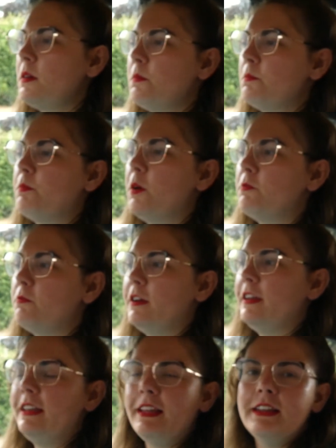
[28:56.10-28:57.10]
but
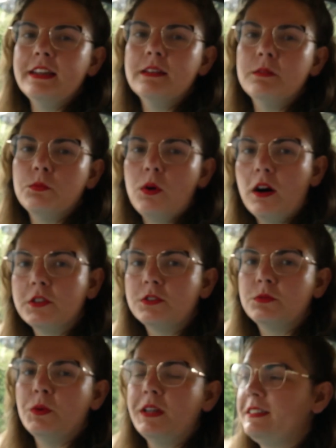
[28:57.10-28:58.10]
really, whilst
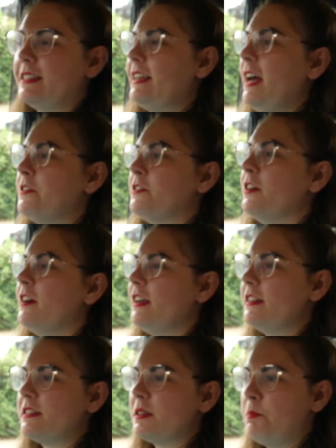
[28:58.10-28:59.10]
we're together,
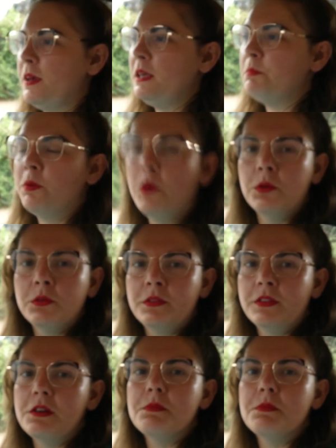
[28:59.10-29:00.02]
it's the people that